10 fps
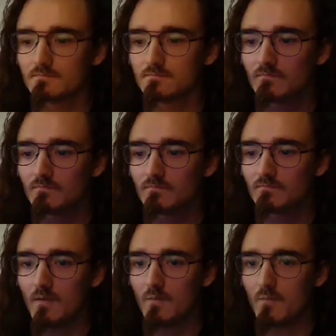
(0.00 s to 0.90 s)

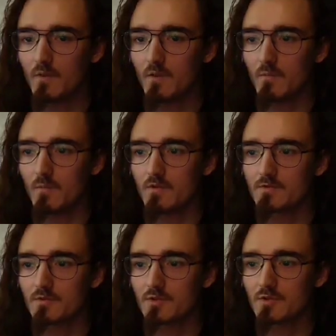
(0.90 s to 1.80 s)
And we will also
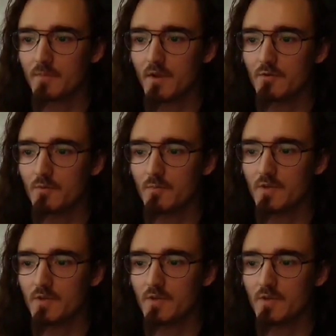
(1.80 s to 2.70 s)
drop down Doom Beast here.